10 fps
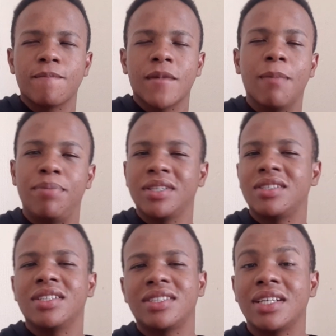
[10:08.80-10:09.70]
a
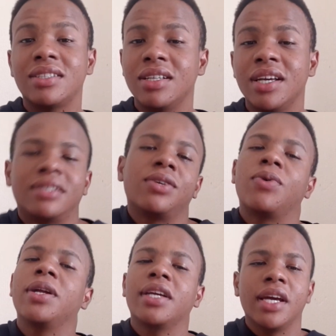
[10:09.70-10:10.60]
business that isn't
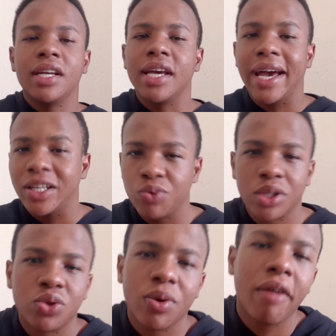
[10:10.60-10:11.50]
running any ads
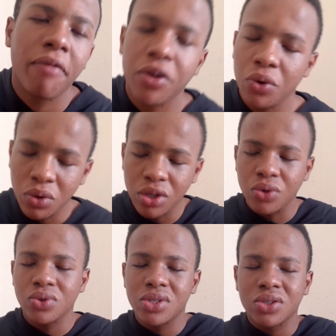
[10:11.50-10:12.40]
whatsoever. You'd only
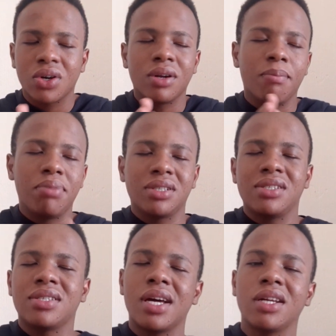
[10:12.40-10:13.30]
use this on a
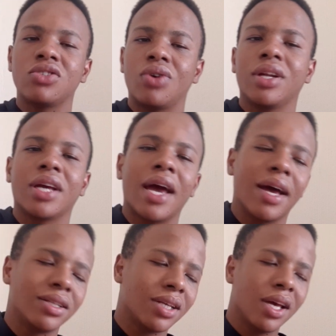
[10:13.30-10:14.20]
business that is running
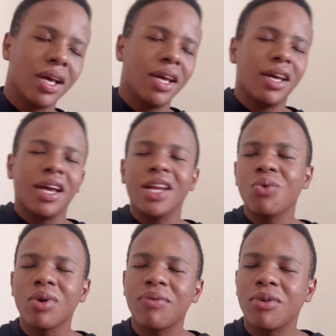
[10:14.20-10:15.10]
ads,
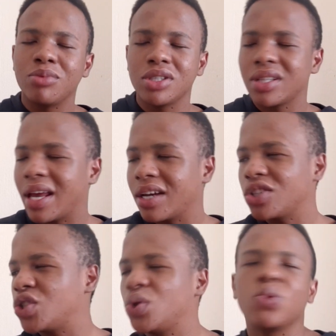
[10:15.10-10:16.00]
anywhere from just like
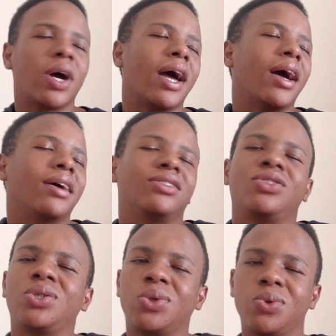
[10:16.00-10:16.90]
2 ads
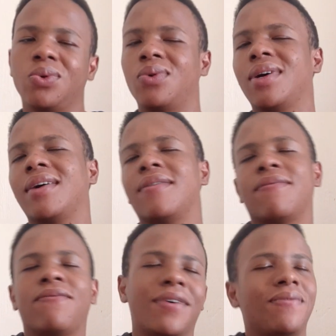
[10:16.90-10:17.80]
to
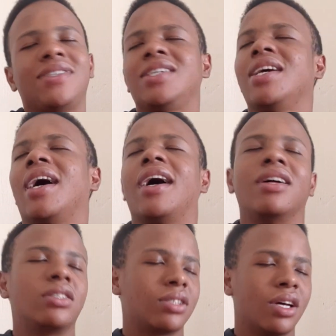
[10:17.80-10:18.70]
50
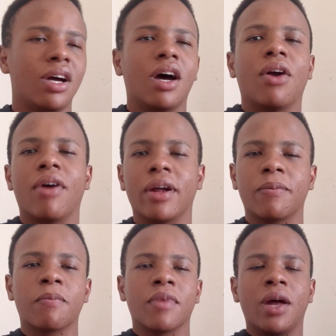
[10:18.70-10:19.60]
ads, right?
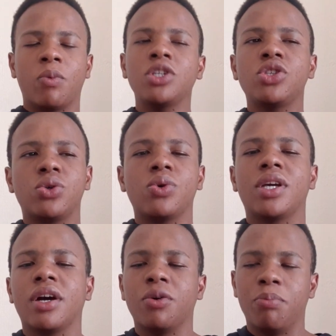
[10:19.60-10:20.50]
And what you do here,